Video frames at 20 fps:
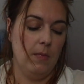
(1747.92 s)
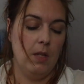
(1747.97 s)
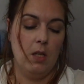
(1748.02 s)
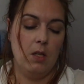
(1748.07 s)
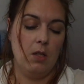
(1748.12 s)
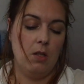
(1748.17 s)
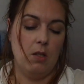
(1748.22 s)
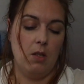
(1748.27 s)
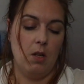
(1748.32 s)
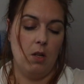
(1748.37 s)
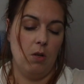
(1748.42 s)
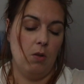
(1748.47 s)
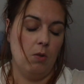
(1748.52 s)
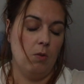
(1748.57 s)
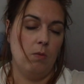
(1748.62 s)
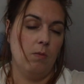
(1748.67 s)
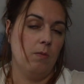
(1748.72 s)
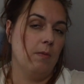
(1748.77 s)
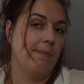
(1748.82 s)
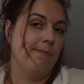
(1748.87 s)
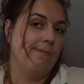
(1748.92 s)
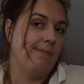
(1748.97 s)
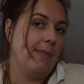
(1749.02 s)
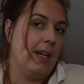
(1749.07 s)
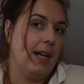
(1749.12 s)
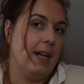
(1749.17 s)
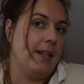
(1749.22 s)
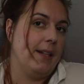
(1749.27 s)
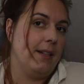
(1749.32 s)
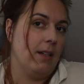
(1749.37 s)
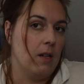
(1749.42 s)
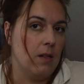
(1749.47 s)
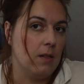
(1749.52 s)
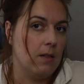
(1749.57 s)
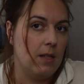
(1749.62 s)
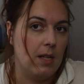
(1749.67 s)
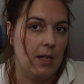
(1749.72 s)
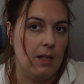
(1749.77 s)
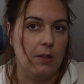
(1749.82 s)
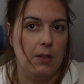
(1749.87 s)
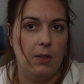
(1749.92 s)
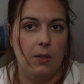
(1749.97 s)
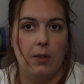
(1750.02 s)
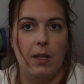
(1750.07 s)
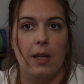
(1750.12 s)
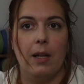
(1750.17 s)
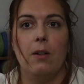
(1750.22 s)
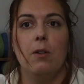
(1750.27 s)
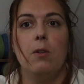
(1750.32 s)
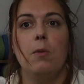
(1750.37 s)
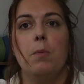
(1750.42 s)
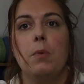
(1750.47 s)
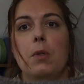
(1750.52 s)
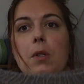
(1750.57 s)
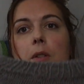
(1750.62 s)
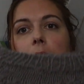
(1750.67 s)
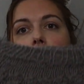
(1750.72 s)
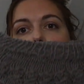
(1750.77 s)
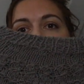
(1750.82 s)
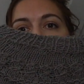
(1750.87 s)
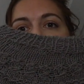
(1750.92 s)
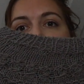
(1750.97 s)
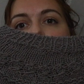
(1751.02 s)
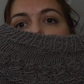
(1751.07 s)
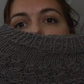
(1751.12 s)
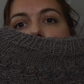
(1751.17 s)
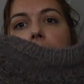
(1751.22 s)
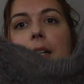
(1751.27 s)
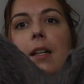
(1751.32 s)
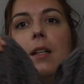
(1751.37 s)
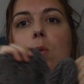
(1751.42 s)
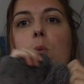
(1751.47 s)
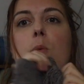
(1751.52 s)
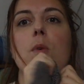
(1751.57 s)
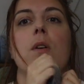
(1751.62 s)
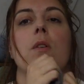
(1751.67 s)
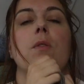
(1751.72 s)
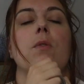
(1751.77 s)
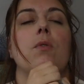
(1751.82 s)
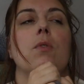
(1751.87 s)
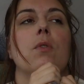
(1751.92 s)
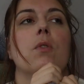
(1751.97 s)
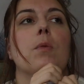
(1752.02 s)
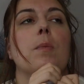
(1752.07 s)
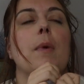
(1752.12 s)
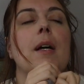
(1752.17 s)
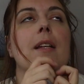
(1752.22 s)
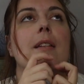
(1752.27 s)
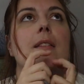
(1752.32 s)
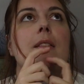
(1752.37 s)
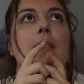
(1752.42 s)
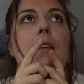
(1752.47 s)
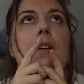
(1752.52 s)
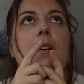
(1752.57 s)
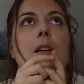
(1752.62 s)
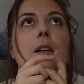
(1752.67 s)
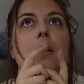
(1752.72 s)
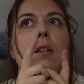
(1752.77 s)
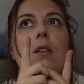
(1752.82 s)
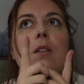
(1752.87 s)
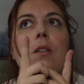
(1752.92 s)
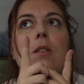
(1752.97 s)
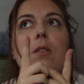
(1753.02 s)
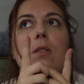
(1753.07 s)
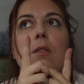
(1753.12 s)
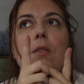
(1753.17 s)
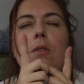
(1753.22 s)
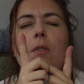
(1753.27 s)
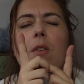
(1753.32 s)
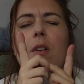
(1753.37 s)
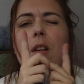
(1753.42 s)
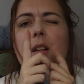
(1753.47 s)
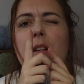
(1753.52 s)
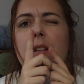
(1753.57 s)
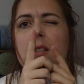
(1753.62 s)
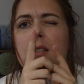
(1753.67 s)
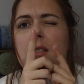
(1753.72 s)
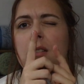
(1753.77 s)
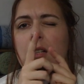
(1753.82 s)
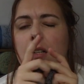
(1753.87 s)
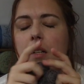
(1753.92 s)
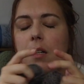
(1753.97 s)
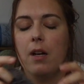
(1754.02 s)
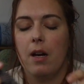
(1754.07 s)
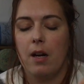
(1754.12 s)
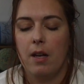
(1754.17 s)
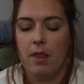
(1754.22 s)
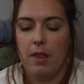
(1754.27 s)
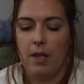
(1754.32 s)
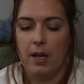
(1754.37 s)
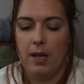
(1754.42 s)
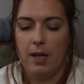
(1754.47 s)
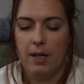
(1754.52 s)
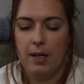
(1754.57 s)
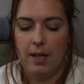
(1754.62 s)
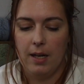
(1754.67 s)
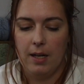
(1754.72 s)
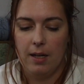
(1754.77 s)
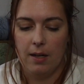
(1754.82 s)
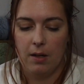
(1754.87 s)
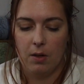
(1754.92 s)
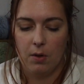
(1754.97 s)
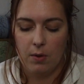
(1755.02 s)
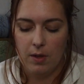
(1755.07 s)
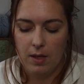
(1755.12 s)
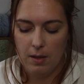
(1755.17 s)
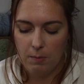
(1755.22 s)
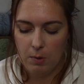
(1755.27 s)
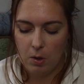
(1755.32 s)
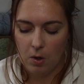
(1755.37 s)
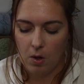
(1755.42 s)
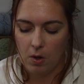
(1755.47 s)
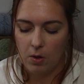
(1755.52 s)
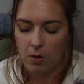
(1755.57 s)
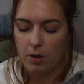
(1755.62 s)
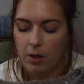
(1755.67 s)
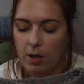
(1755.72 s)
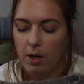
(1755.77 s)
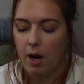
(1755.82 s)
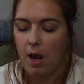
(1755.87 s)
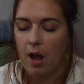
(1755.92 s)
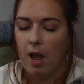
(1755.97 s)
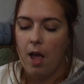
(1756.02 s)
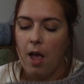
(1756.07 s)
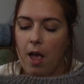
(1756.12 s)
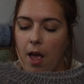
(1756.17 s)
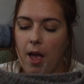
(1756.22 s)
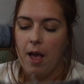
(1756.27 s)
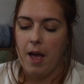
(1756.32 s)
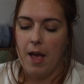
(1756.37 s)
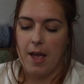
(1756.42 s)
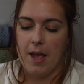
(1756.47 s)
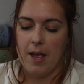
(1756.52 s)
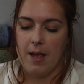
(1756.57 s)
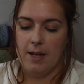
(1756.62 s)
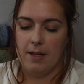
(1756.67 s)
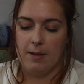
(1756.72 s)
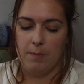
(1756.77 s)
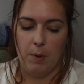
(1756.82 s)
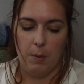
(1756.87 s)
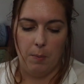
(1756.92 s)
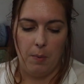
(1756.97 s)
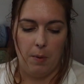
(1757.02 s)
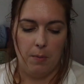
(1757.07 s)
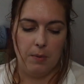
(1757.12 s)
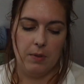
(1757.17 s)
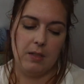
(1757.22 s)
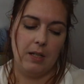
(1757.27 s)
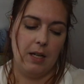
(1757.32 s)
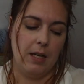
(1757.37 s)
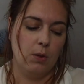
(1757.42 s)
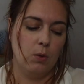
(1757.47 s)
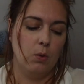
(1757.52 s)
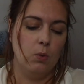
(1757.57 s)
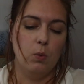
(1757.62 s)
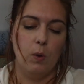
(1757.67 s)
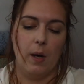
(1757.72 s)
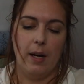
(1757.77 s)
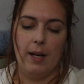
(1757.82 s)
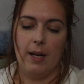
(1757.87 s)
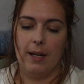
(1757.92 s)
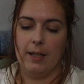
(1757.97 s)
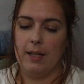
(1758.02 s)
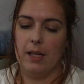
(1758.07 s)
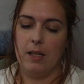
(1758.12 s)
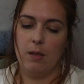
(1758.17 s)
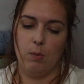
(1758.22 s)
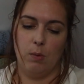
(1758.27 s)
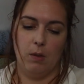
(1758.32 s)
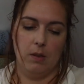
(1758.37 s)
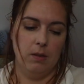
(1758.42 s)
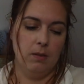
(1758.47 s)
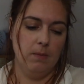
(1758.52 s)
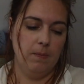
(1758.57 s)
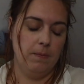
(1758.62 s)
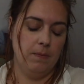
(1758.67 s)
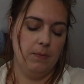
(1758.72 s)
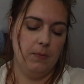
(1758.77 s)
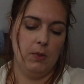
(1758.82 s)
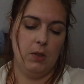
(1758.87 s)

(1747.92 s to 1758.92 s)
So I can't tell you now, but I knit one for myself last year, I think, in a cream color, and my mom was like, "Ooh, I like that one."